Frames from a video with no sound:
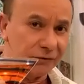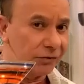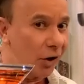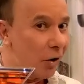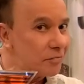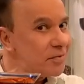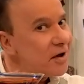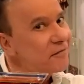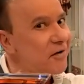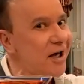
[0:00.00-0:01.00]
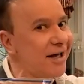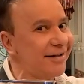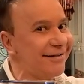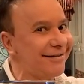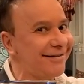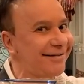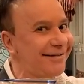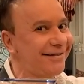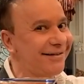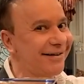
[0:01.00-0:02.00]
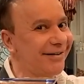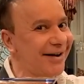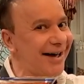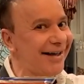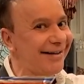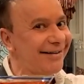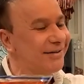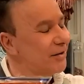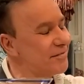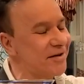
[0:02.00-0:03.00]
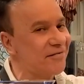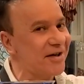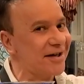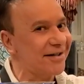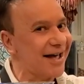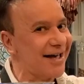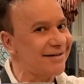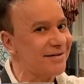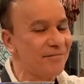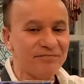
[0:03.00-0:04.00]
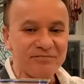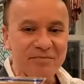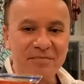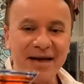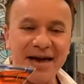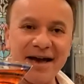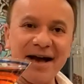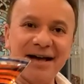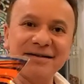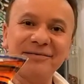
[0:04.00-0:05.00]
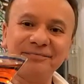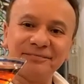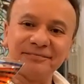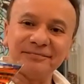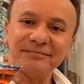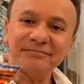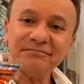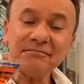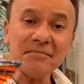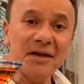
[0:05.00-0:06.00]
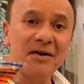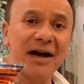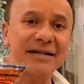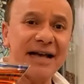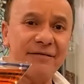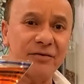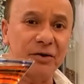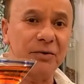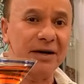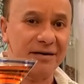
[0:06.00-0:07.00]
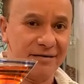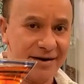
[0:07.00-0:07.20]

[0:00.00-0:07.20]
Don't be afraid. All right. Don't be afraid, guys. Hey, guys. You guys have to do it.